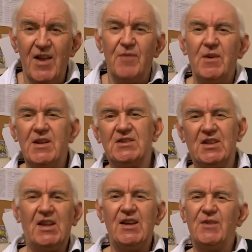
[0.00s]
When is the
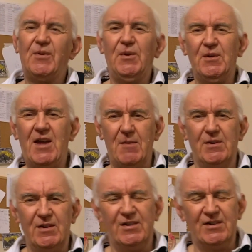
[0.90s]
K4 coming
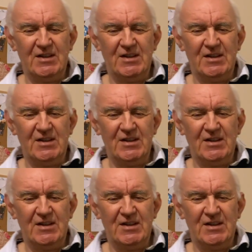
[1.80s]
along?